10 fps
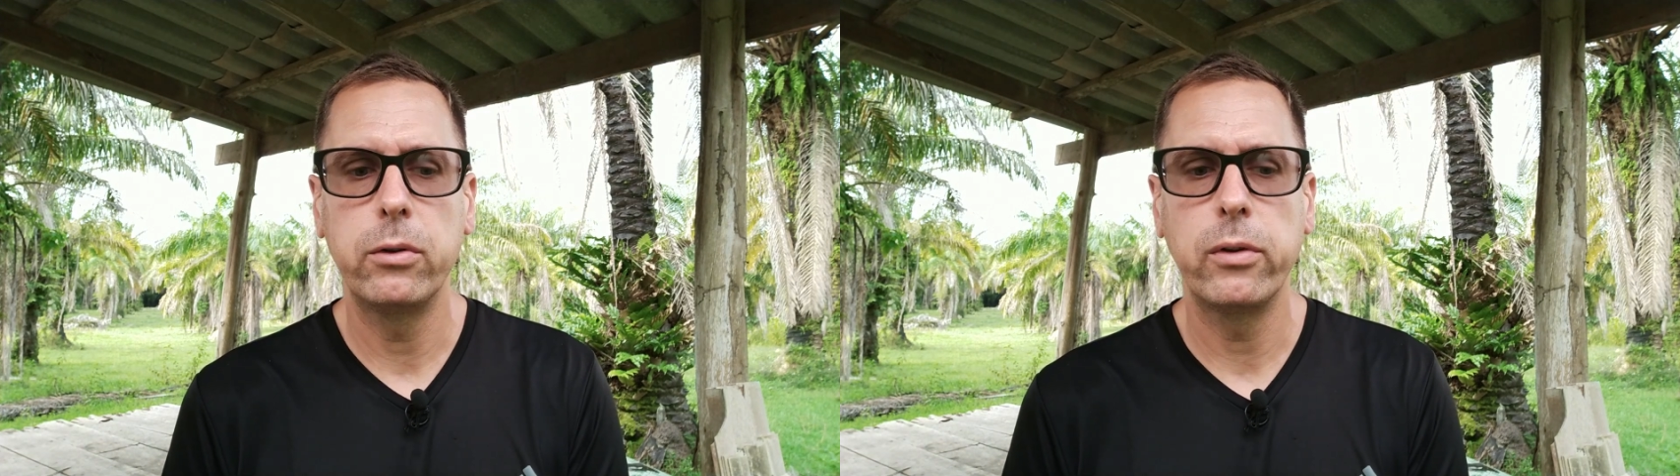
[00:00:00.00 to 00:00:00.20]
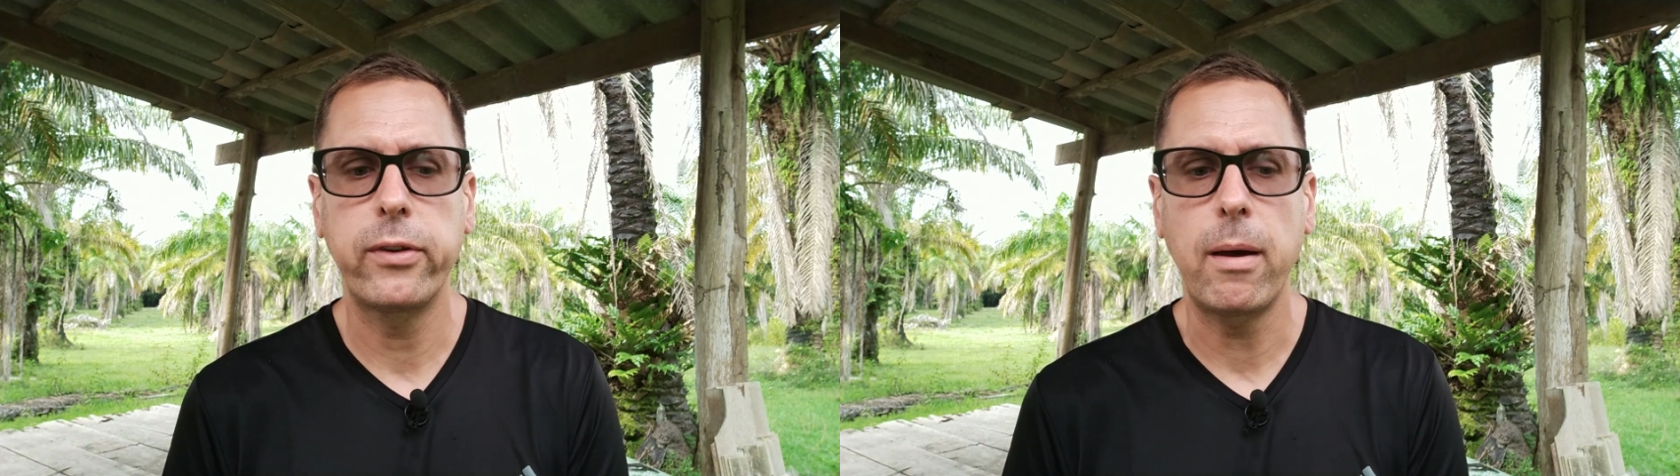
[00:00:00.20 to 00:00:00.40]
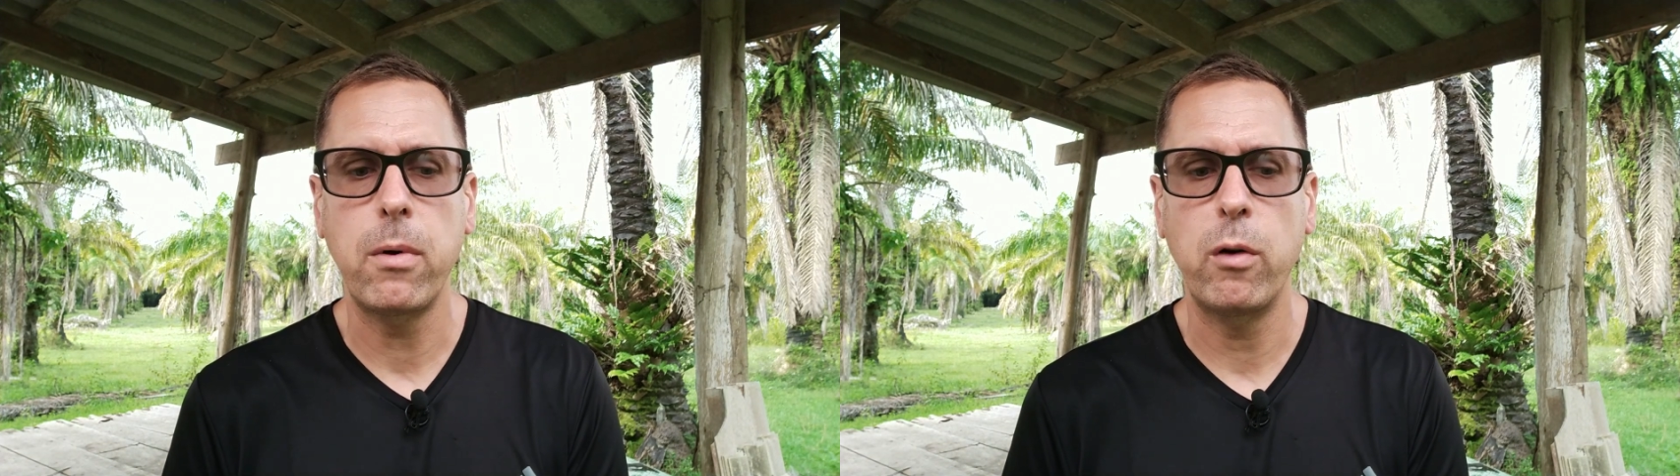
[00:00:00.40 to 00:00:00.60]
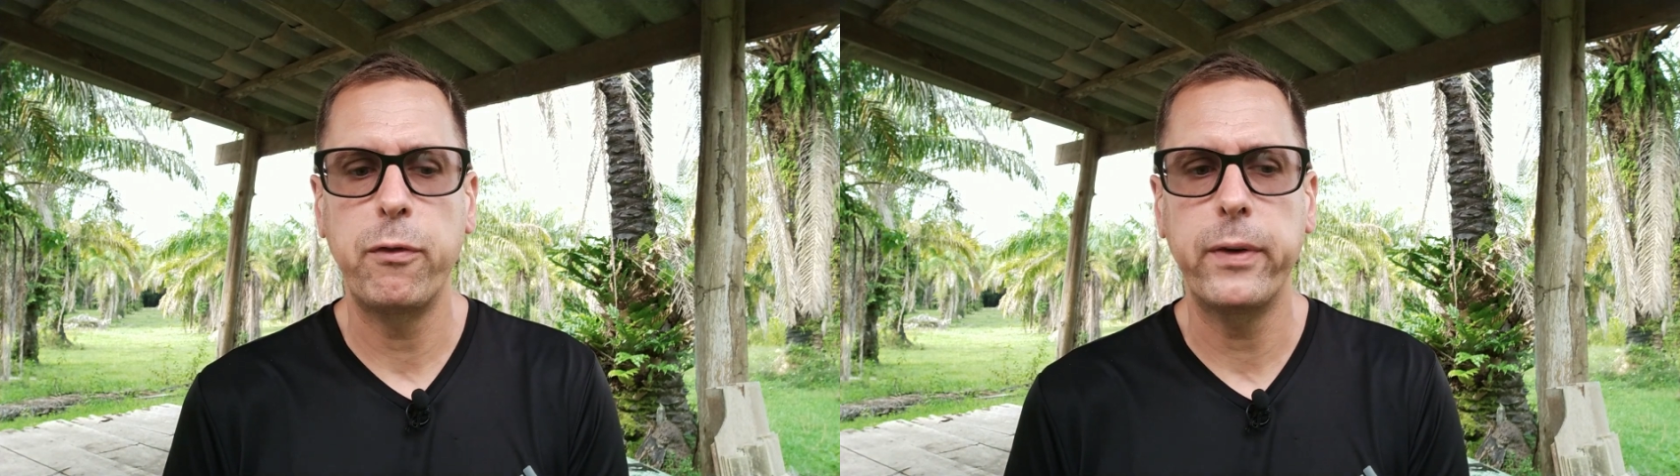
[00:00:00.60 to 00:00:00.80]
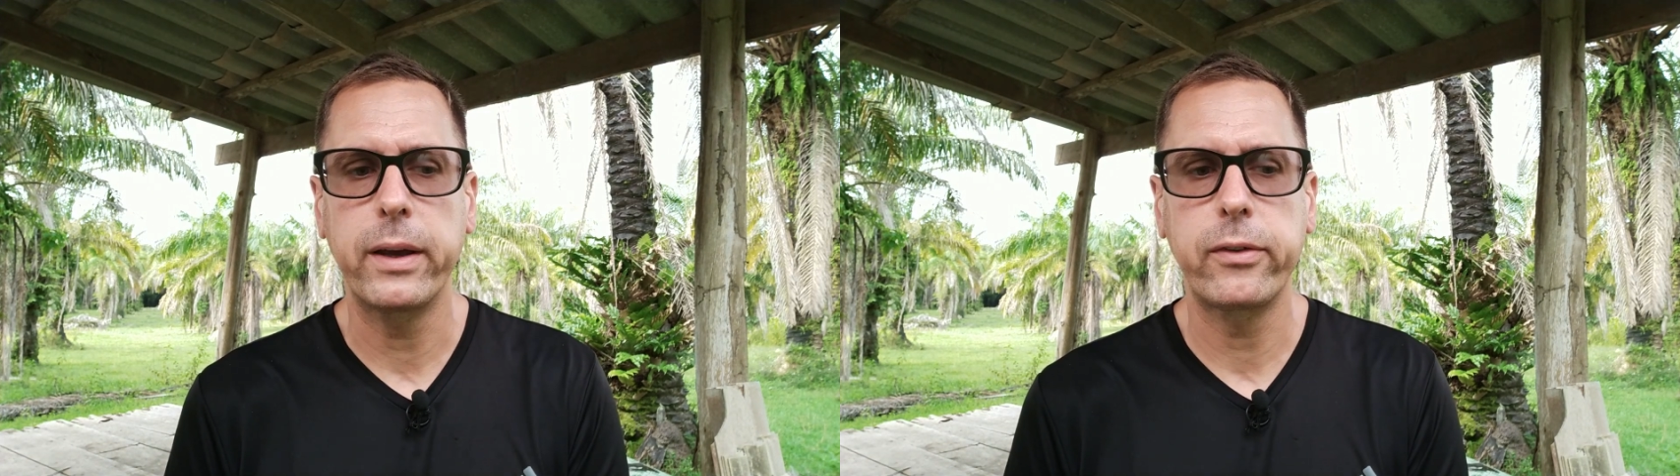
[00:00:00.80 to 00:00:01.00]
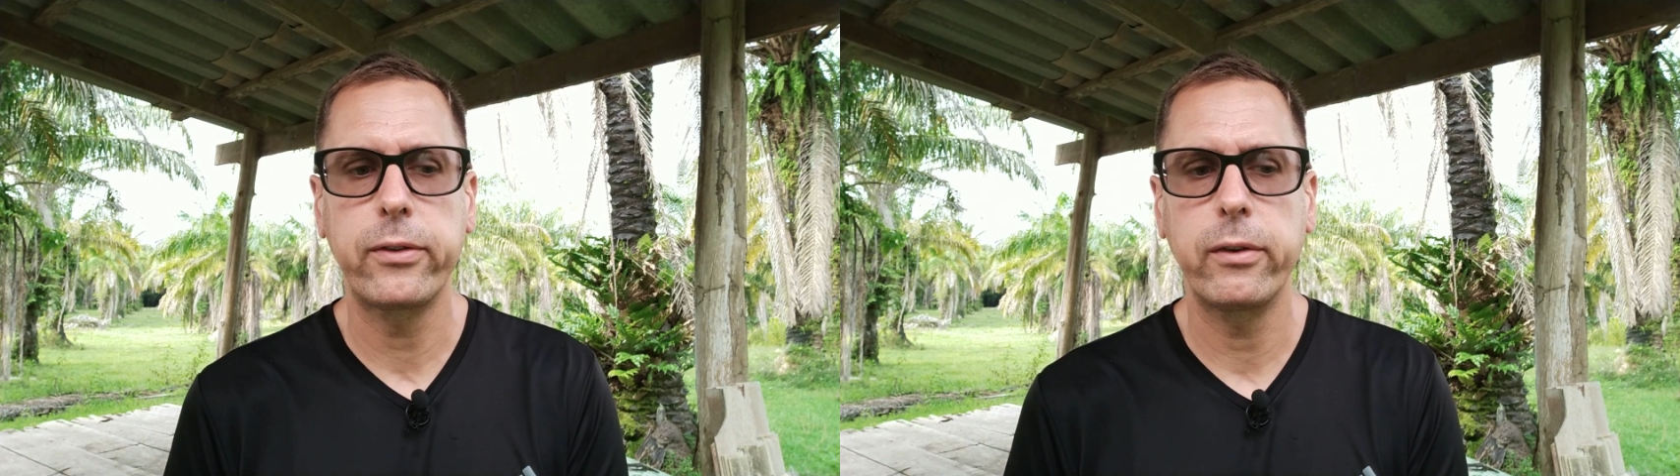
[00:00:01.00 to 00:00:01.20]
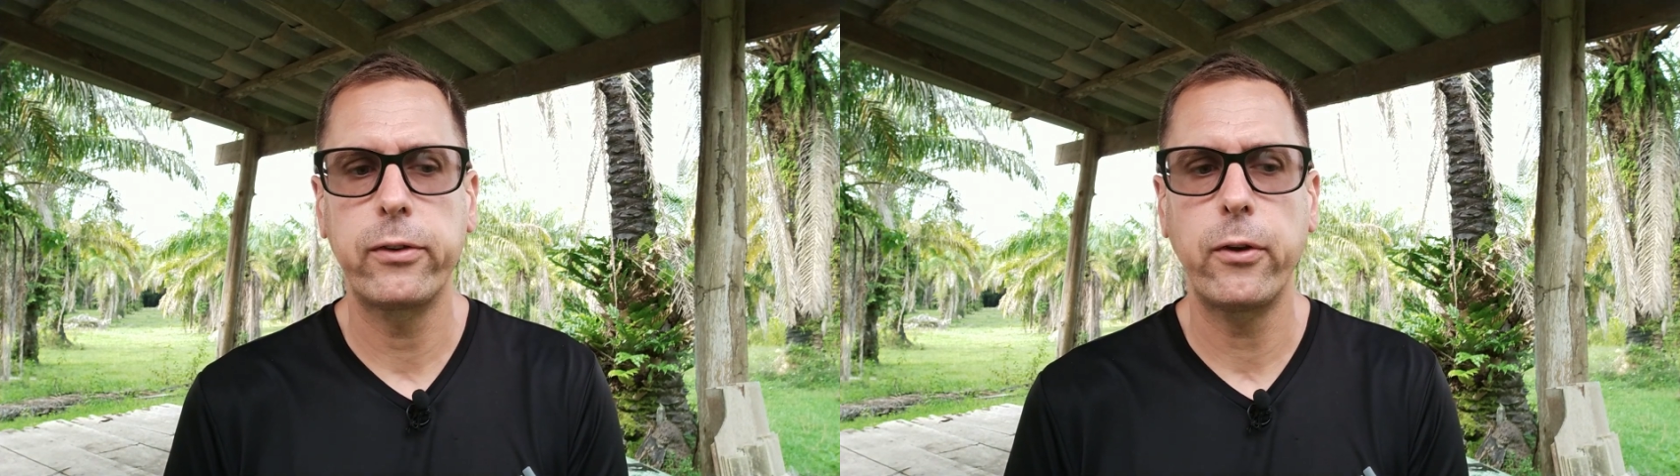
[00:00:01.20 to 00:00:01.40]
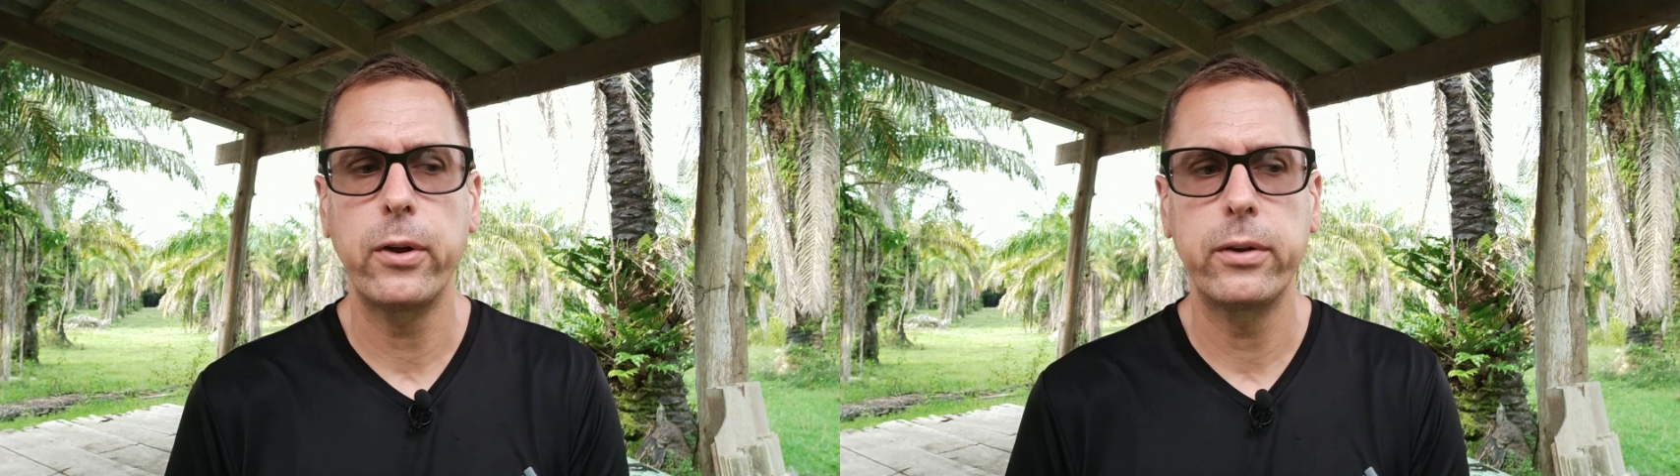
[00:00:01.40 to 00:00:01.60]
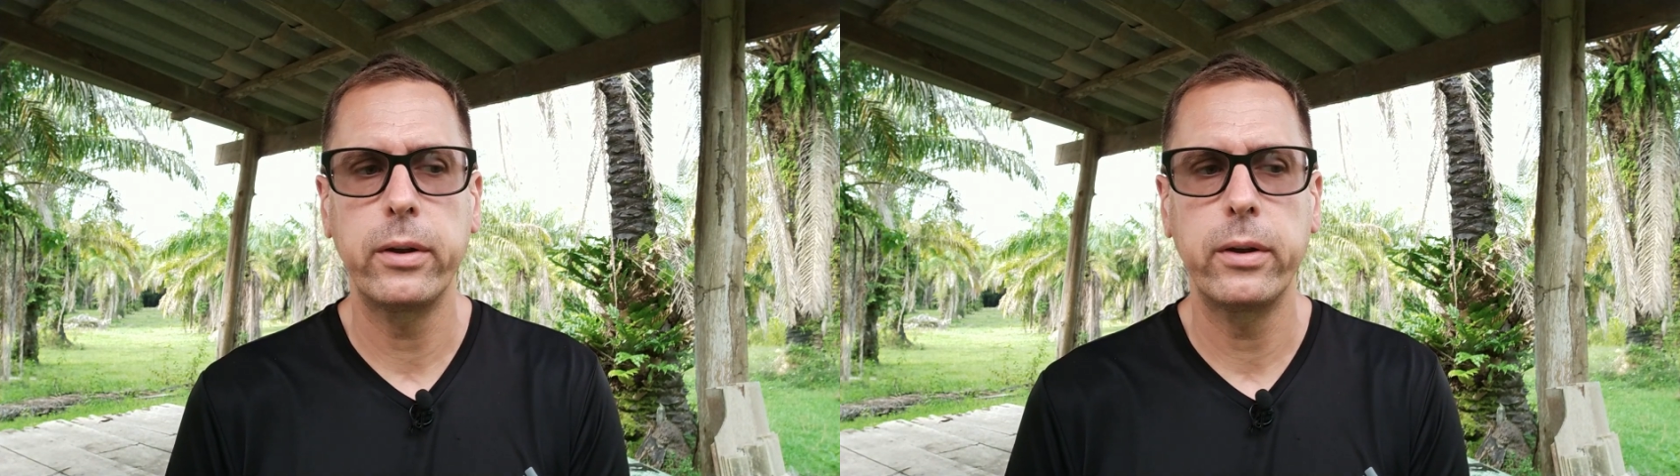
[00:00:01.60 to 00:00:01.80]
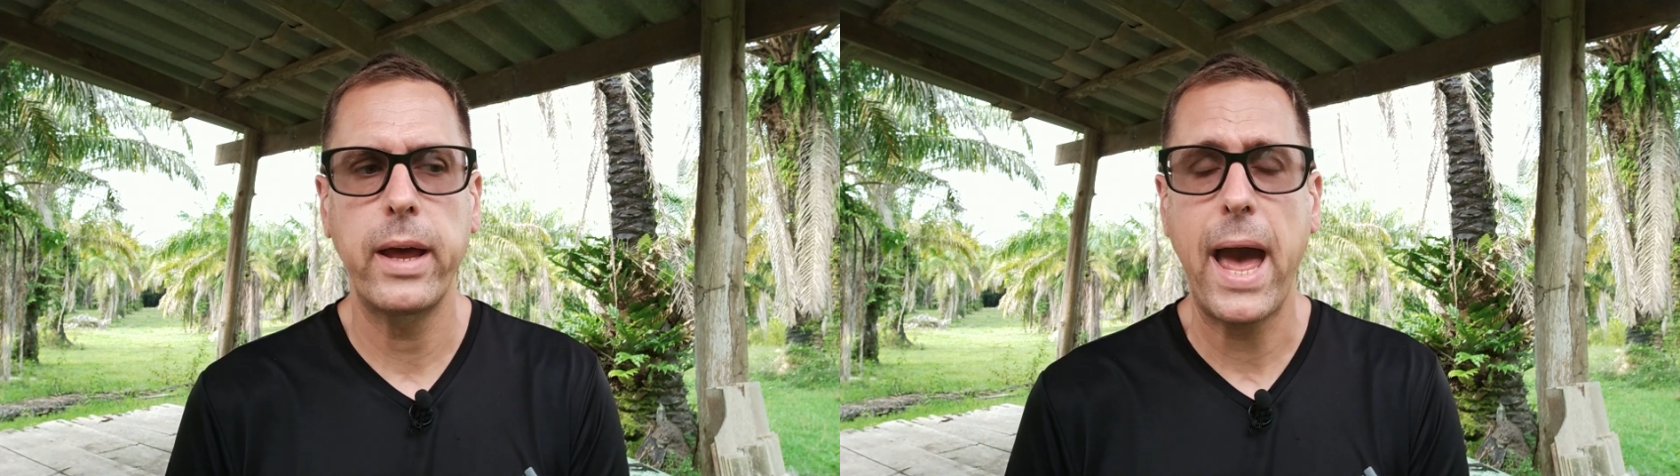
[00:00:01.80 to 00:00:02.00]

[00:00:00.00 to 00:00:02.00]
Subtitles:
to somehow fix certain